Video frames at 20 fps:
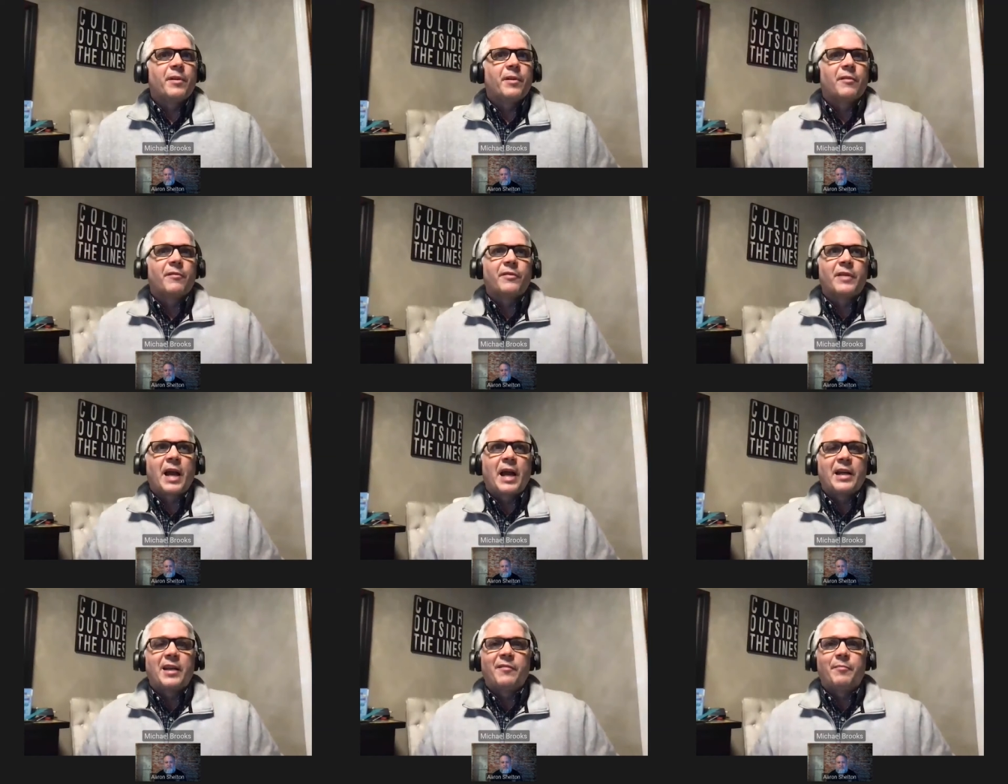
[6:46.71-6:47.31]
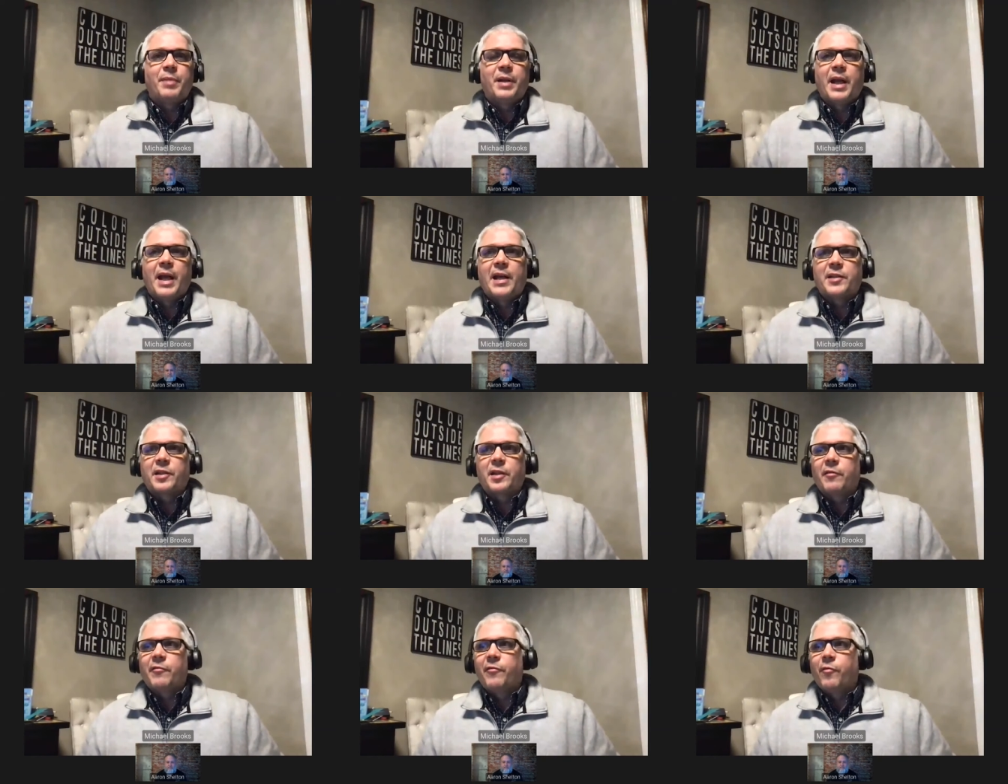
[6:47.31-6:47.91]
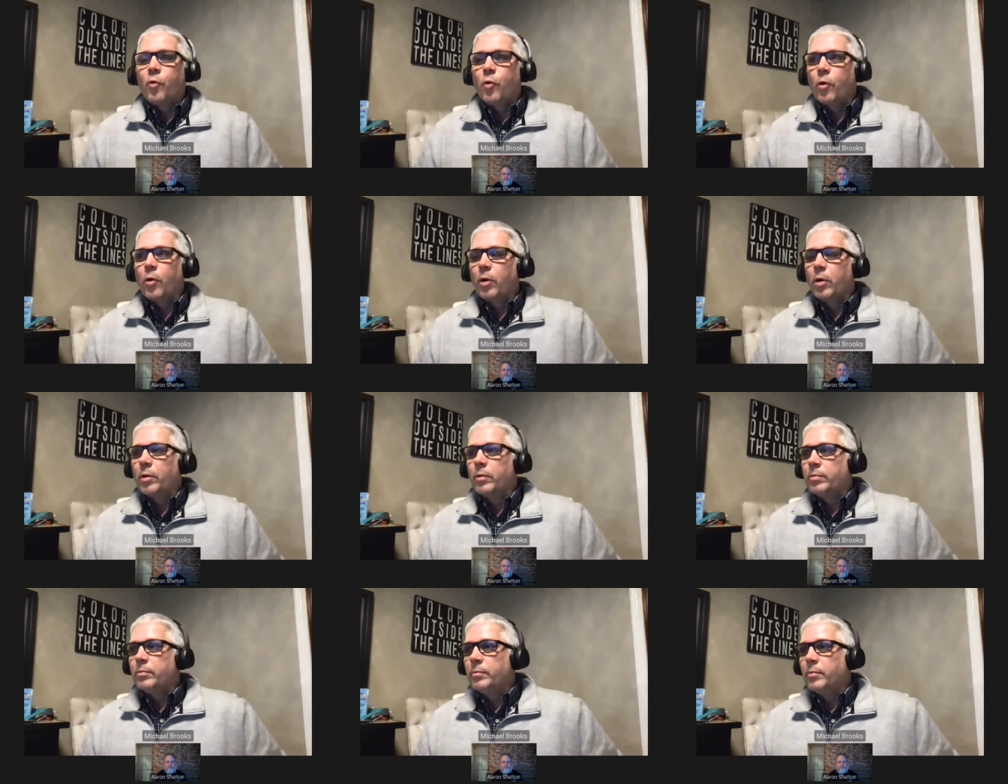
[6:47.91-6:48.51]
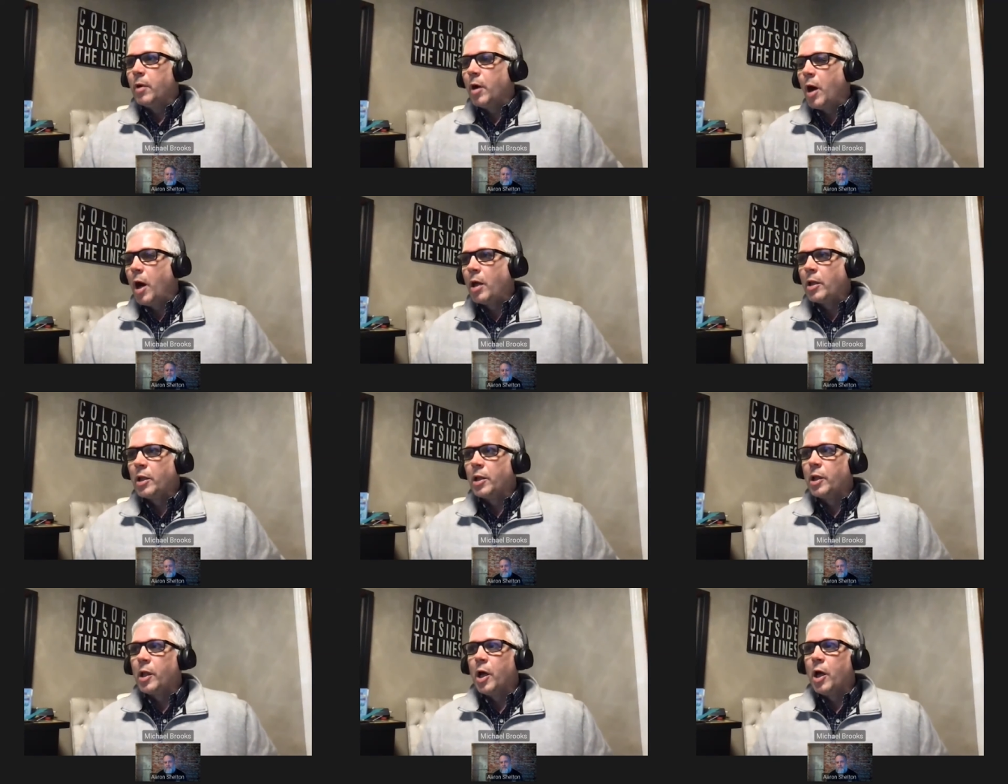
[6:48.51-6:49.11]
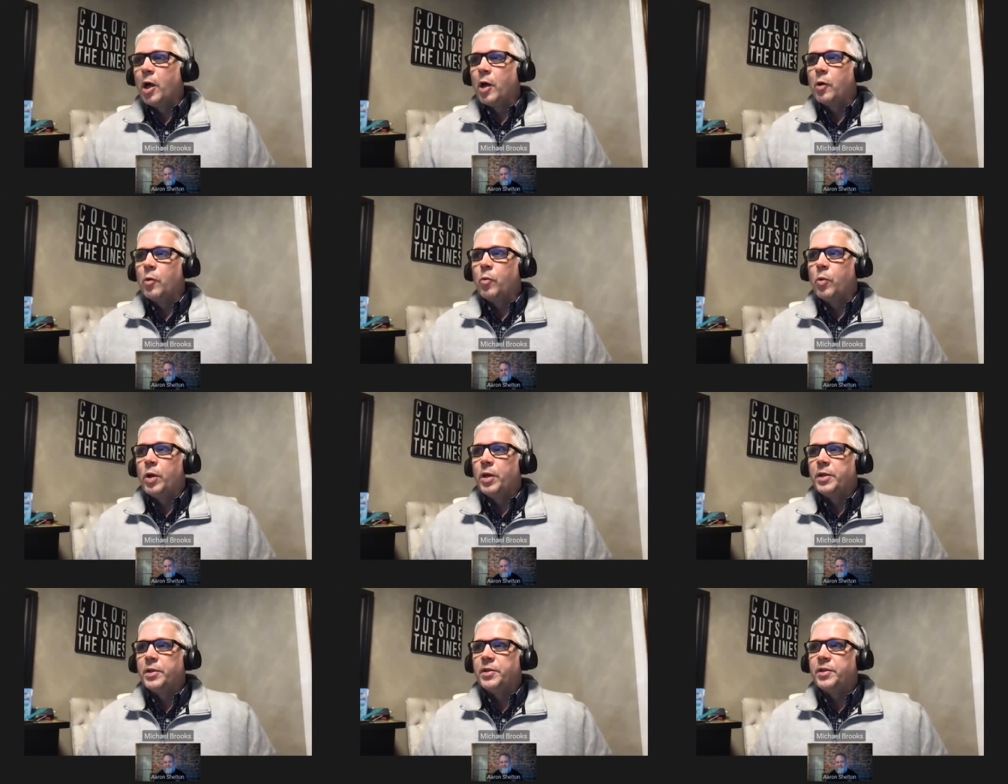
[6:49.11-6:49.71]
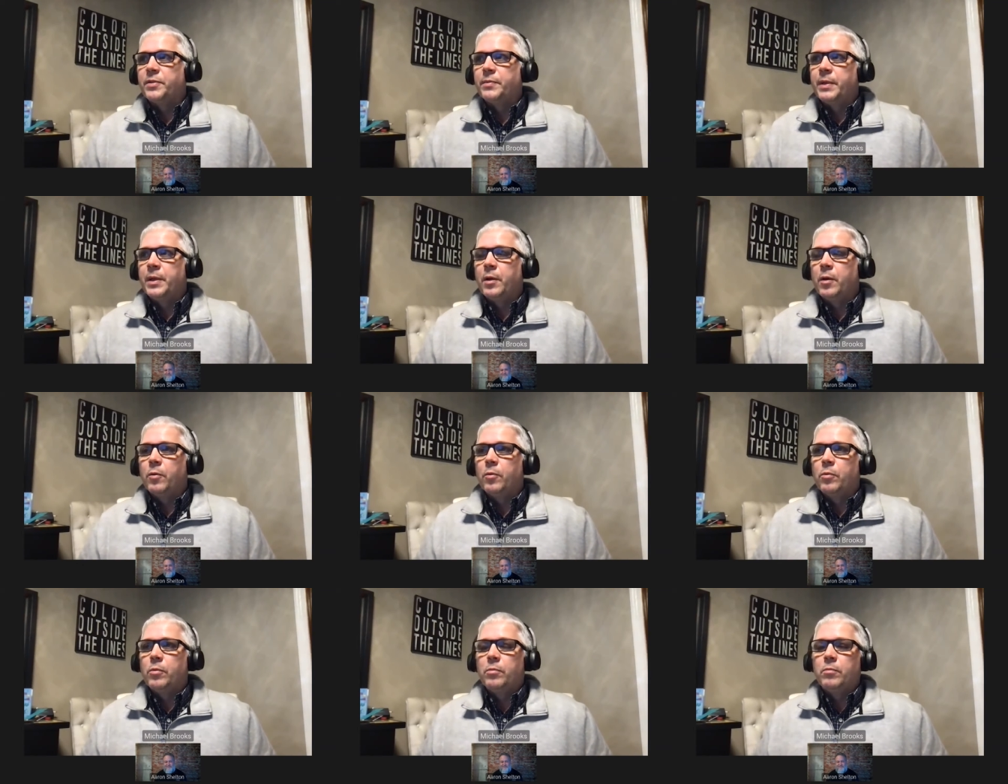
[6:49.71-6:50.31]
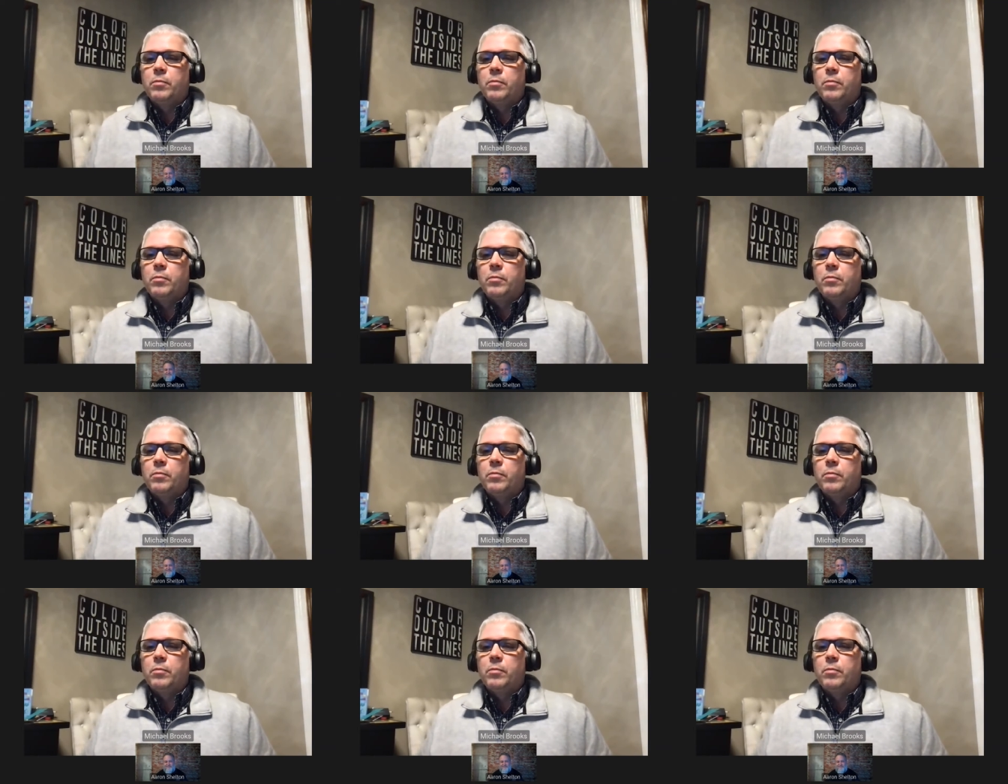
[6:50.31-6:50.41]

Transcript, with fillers: have kind of been asking for all along was, you know,